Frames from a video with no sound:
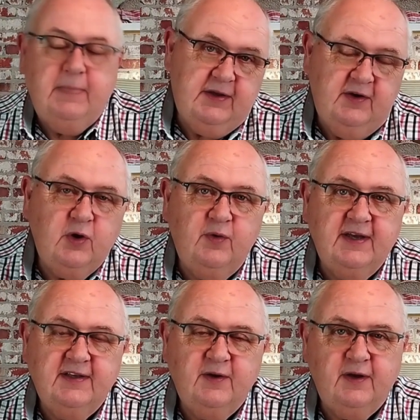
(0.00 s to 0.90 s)
The dough
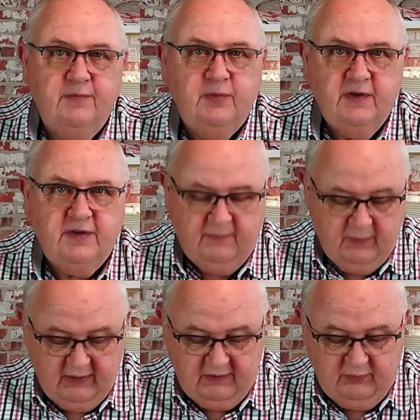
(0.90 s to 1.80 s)
has now had 45
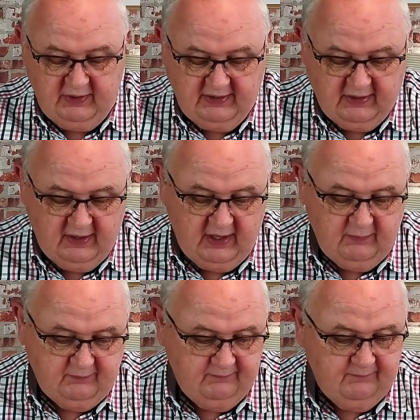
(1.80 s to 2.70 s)
minutes of resting time.